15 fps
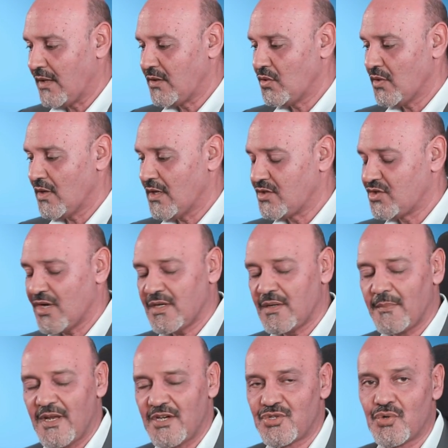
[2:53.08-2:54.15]
I knew a
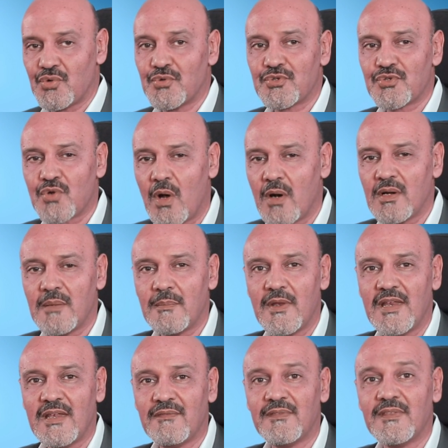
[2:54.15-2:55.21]
general manager who strongly
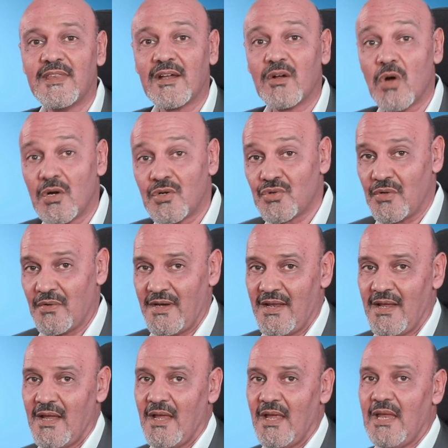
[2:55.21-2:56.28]
believed the contrary.
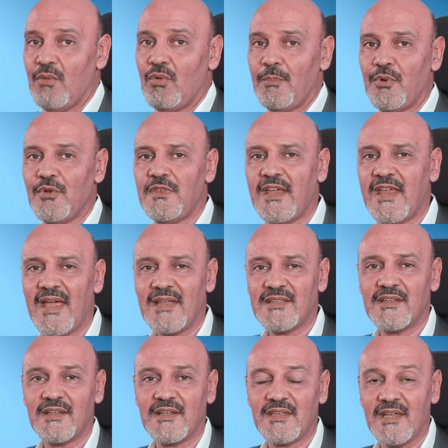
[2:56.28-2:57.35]
He would put the
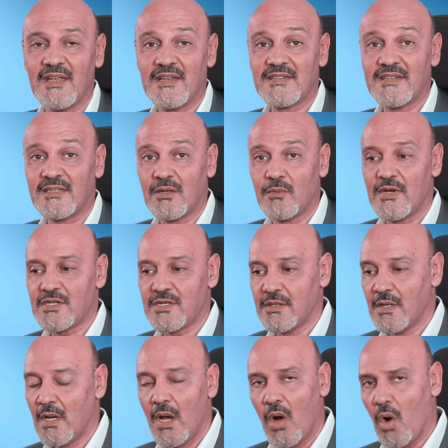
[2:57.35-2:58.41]
candidate in a
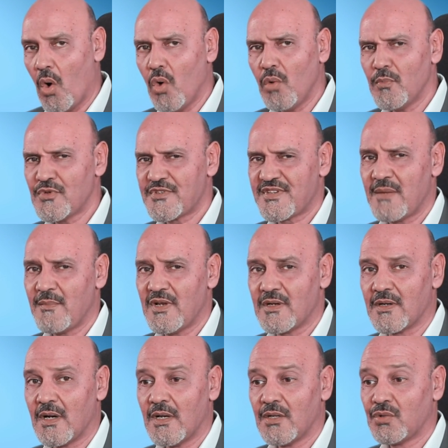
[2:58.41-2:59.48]
situation almost
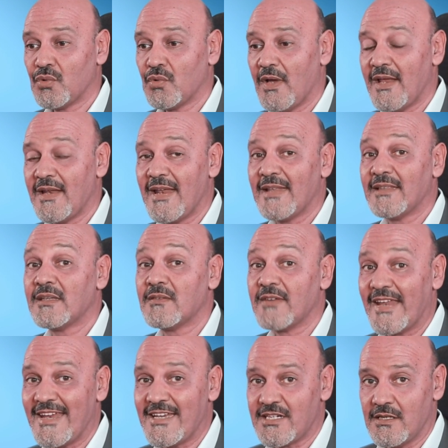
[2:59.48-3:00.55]
similar to an
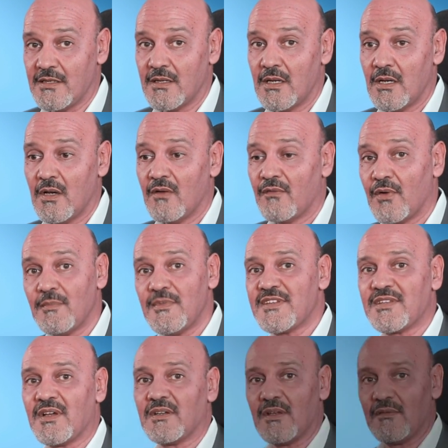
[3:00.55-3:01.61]
interrogation from the
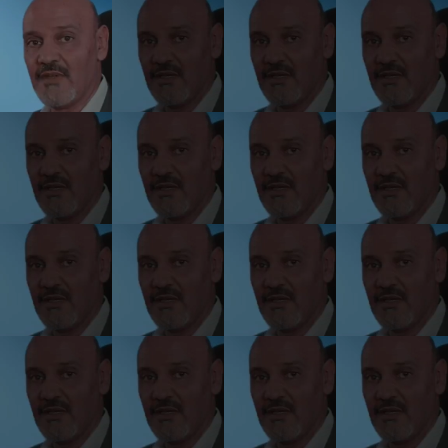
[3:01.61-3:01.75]
start of